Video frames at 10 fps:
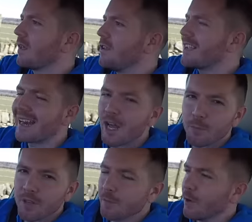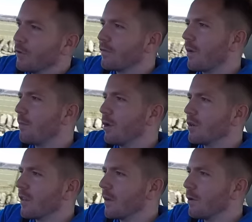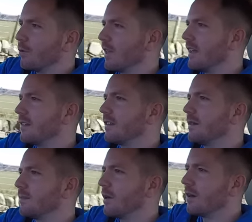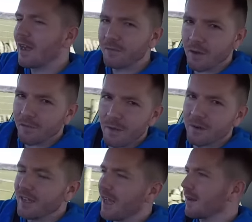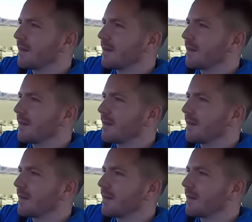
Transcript: You can open the boot from a button on the boot lid, but I've not found it yet.